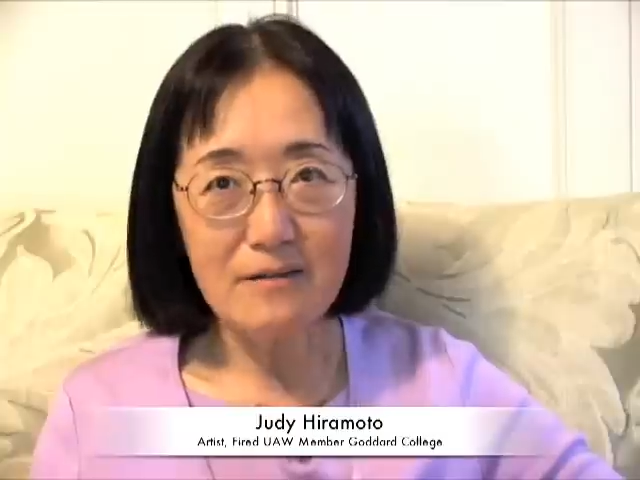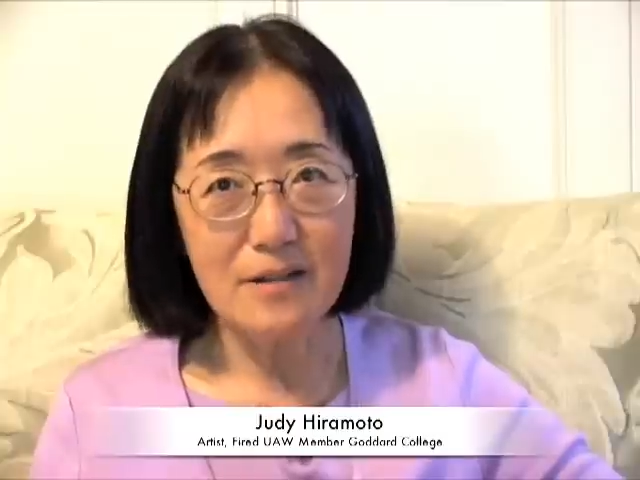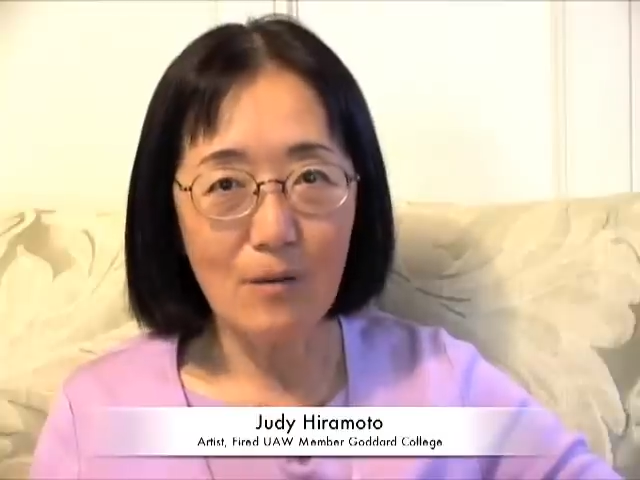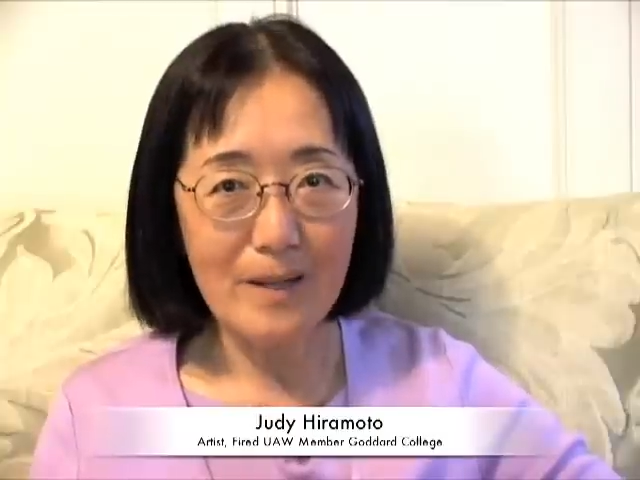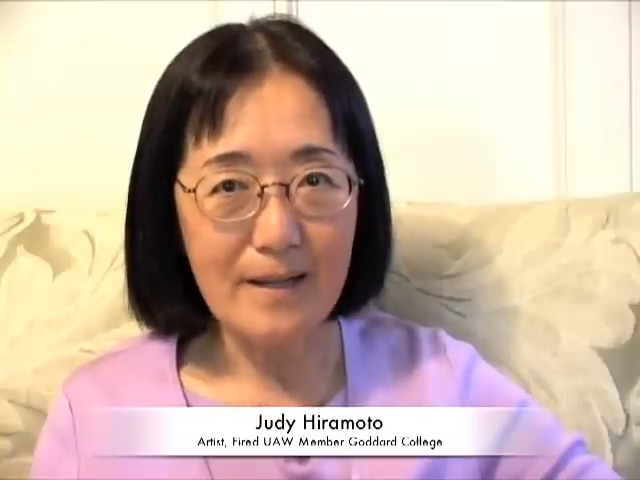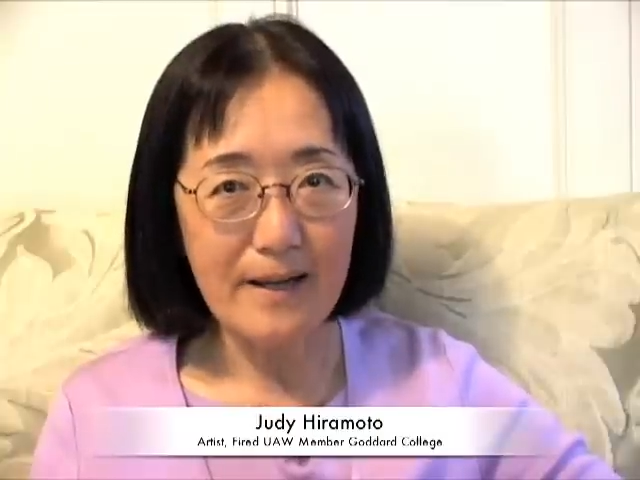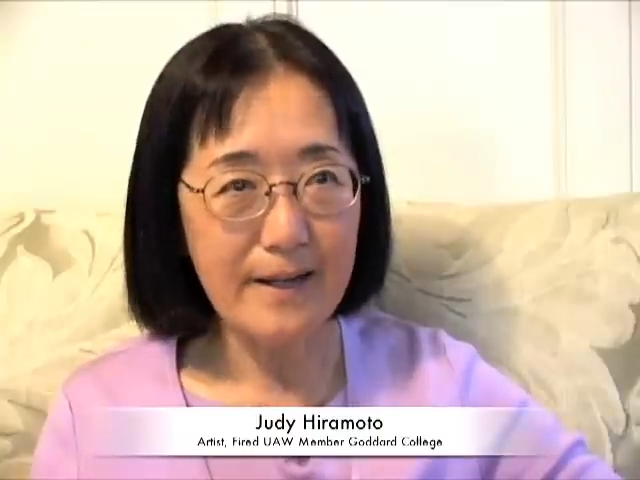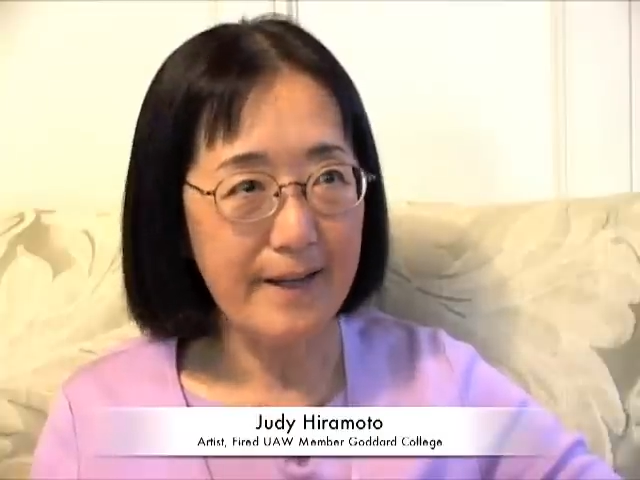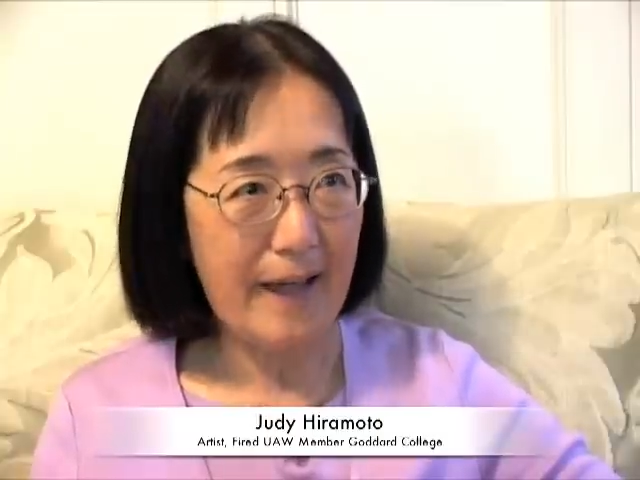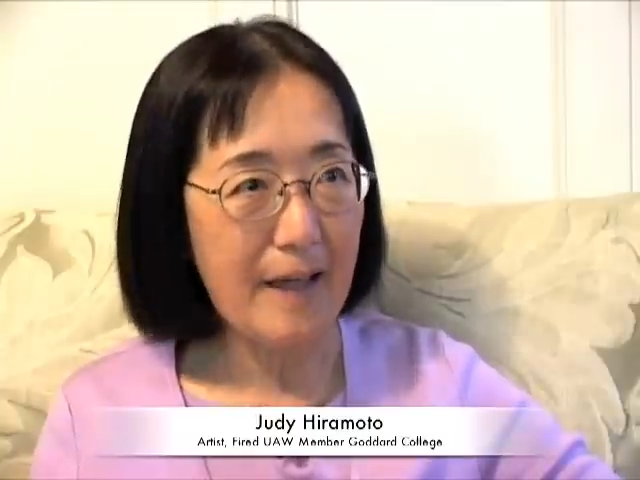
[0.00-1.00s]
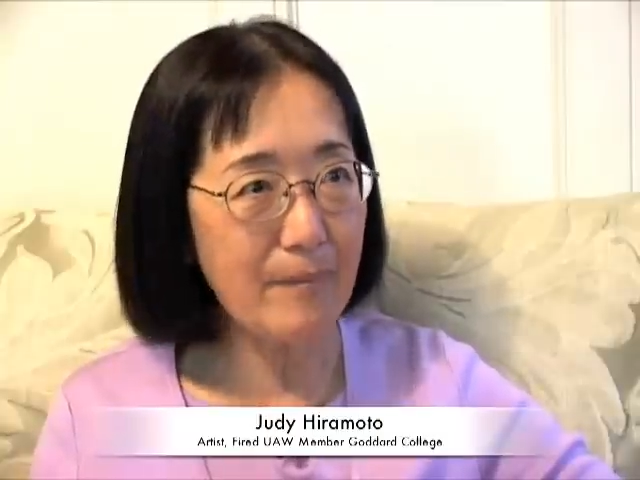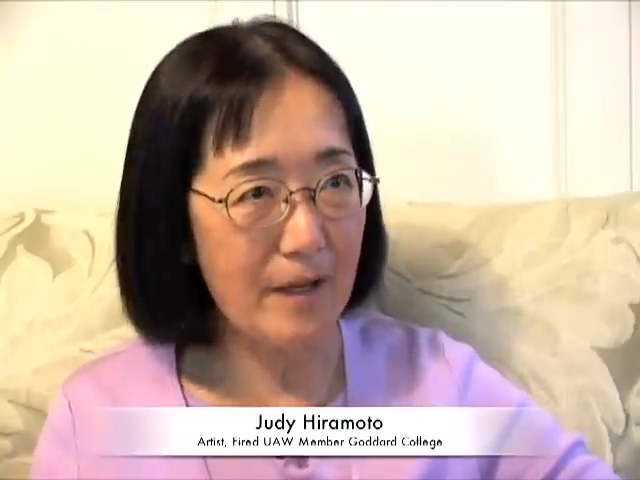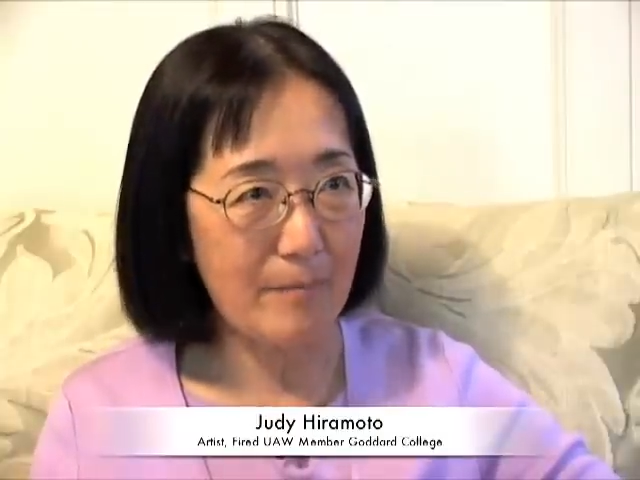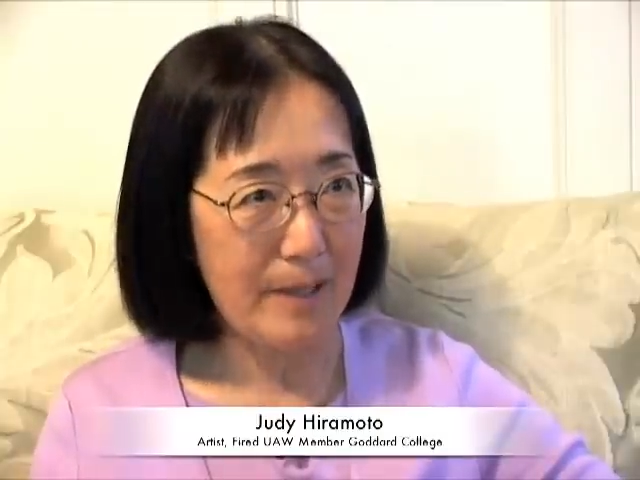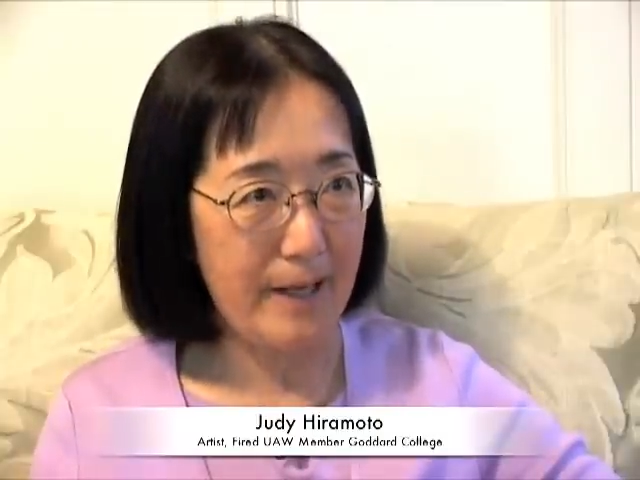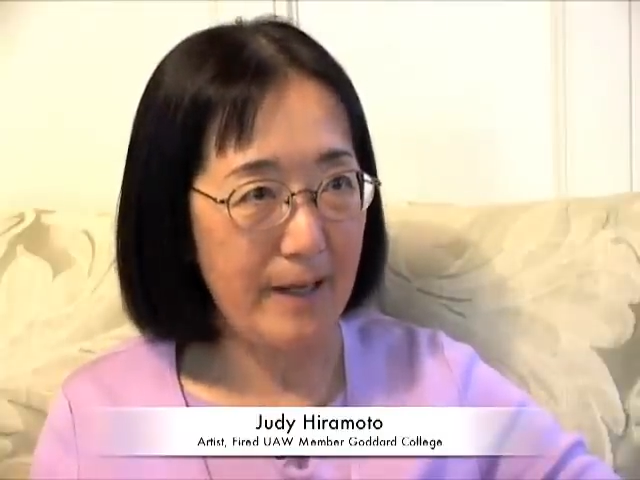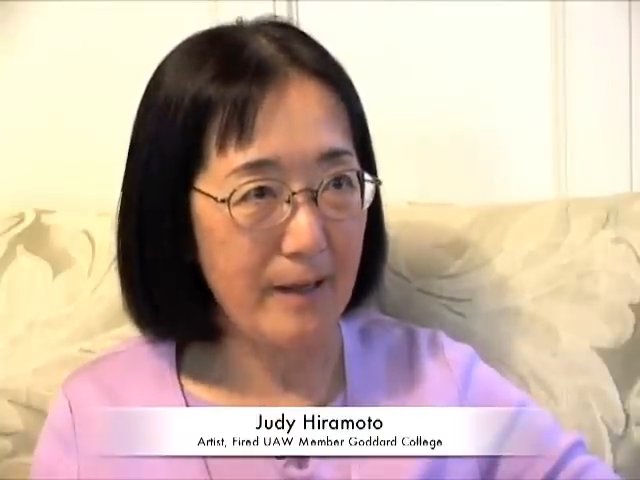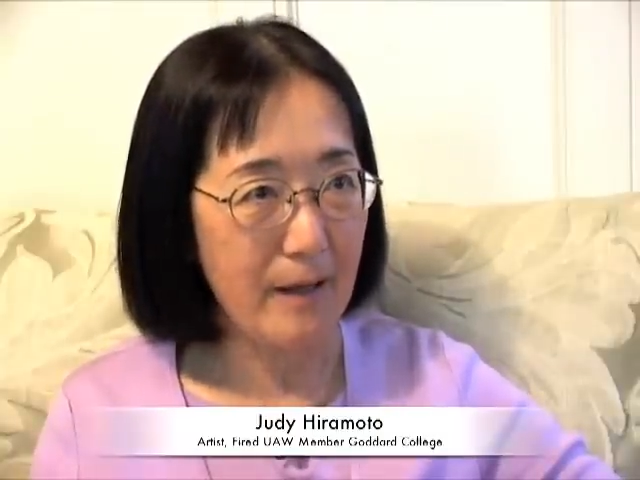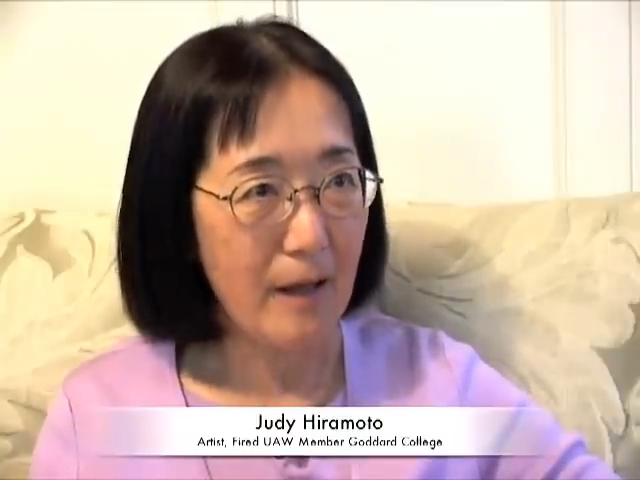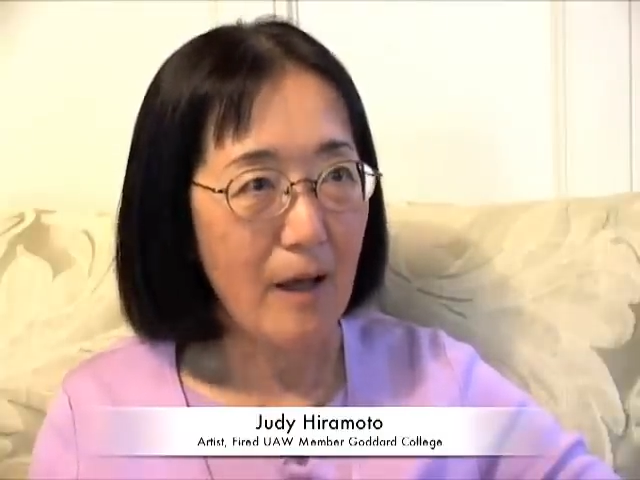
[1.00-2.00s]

don't know what kind of game they're playing.